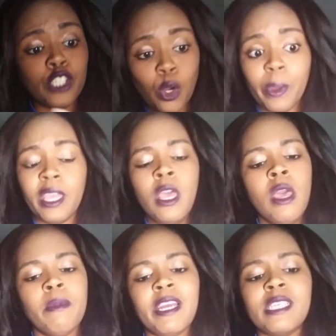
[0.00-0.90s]
do it
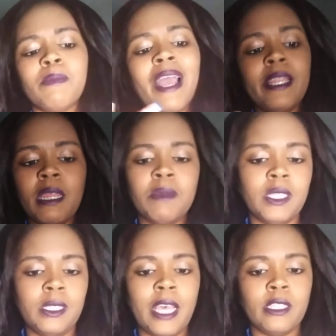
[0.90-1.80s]
because my name
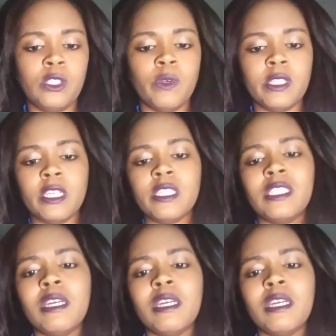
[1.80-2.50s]
is attached to it. There is